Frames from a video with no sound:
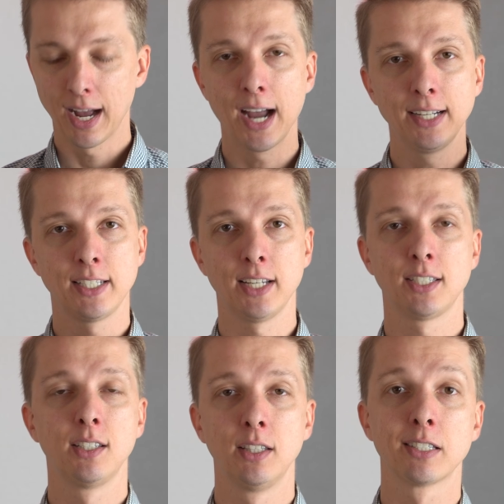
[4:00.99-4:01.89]
I
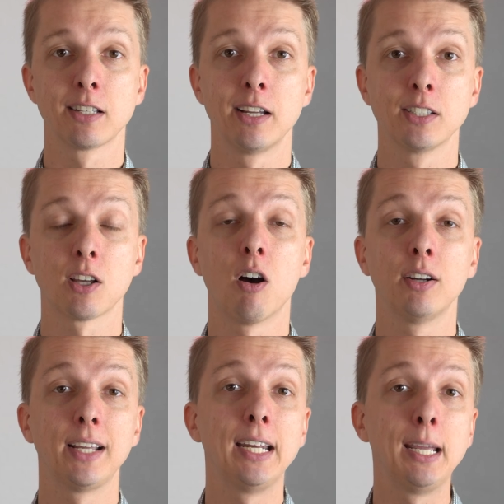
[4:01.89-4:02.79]
tested this lens on
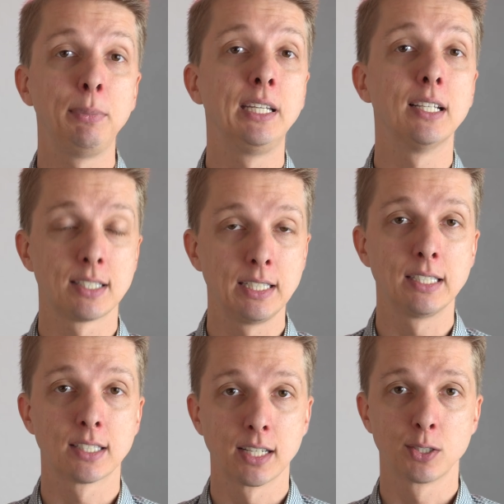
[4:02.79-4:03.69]
an APS-C
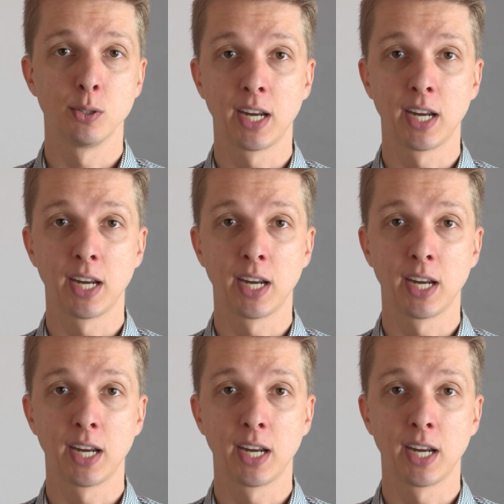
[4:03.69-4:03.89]
censored